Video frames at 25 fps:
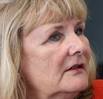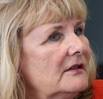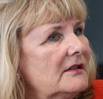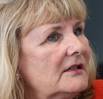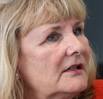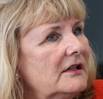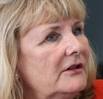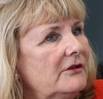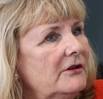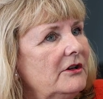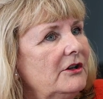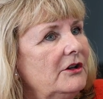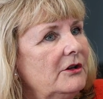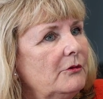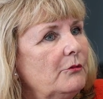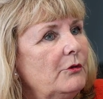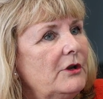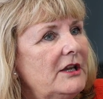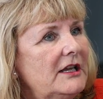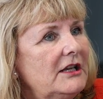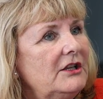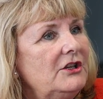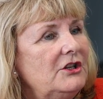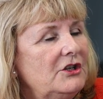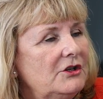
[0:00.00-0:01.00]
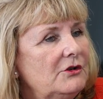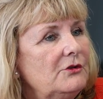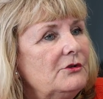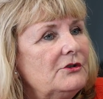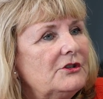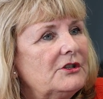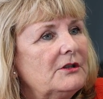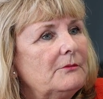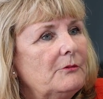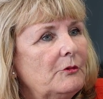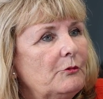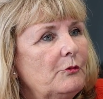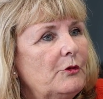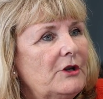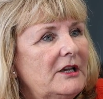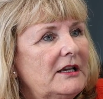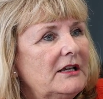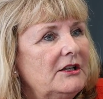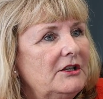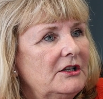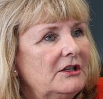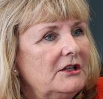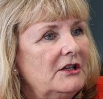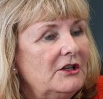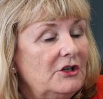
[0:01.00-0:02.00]
So, we can use them, and we
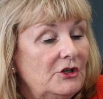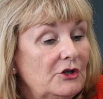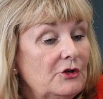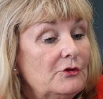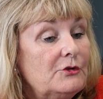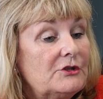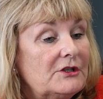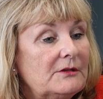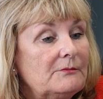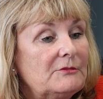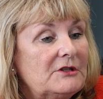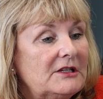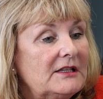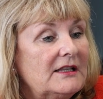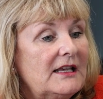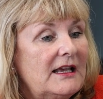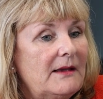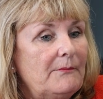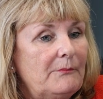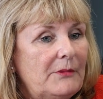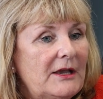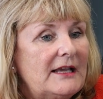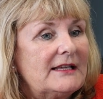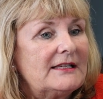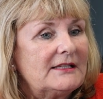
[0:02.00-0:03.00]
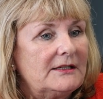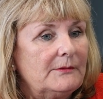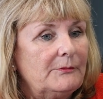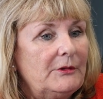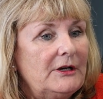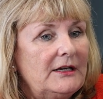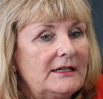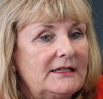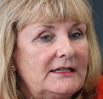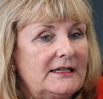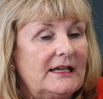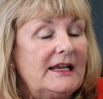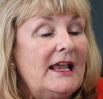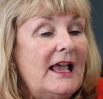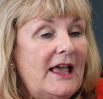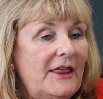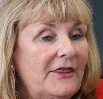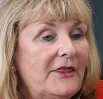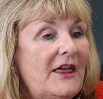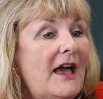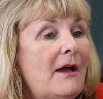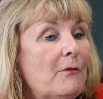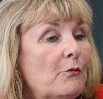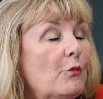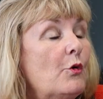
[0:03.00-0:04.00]
can use them to their best ability.
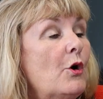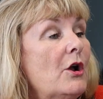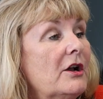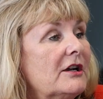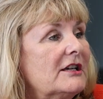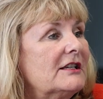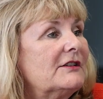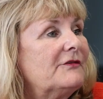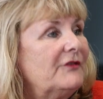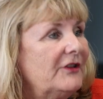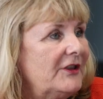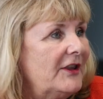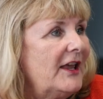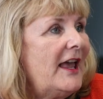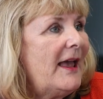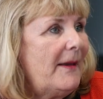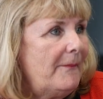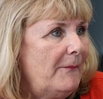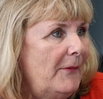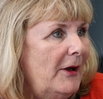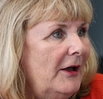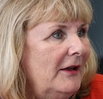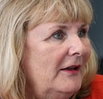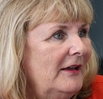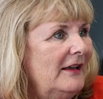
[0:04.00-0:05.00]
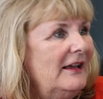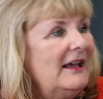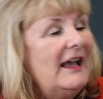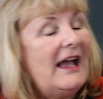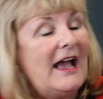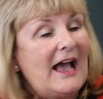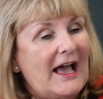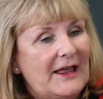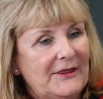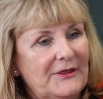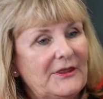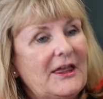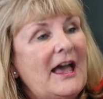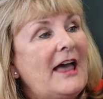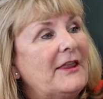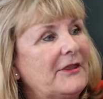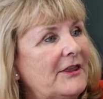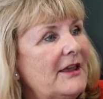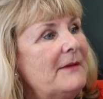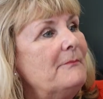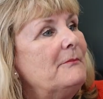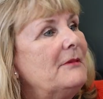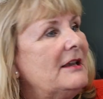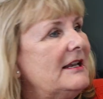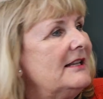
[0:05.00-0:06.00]
That works for them, and that
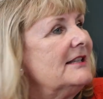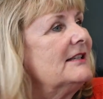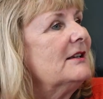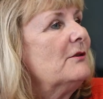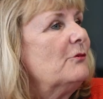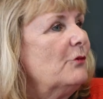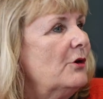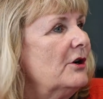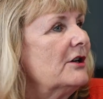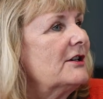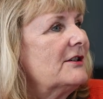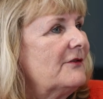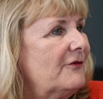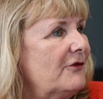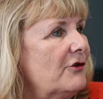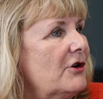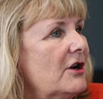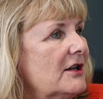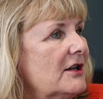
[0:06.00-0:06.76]
then means it works for